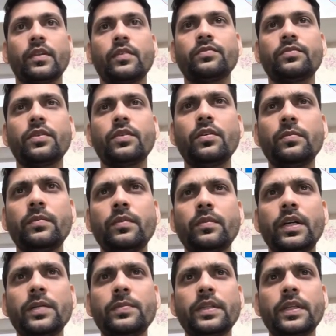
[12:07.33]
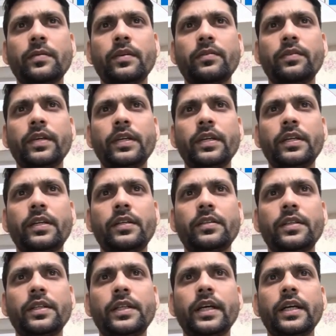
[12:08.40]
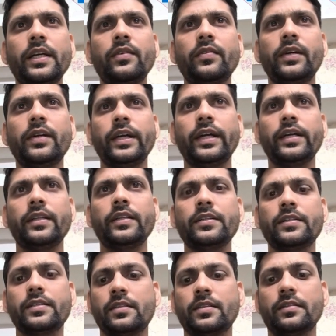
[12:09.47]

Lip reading: From trips table, we need city ID. We will take this